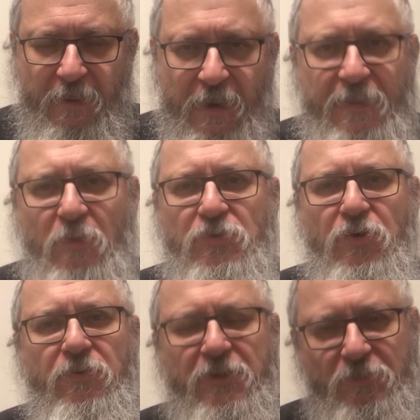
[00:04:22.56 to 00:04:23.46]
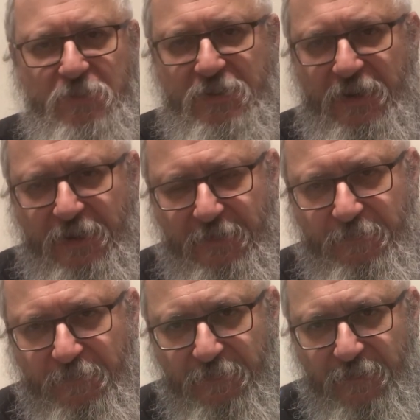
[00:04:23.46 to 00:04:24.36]
And that was Korach's mistake.
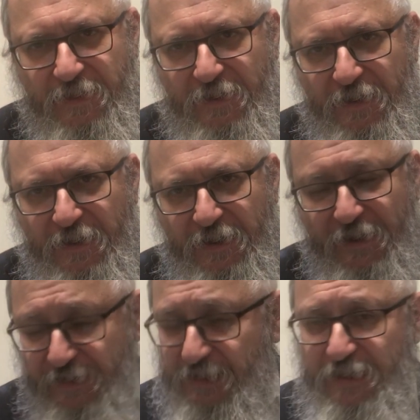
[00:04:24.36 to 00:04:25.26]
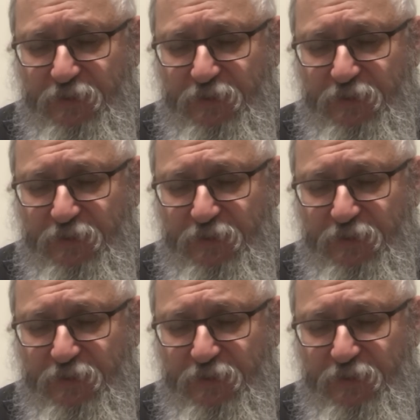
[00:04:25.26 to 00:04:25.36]
It's a nice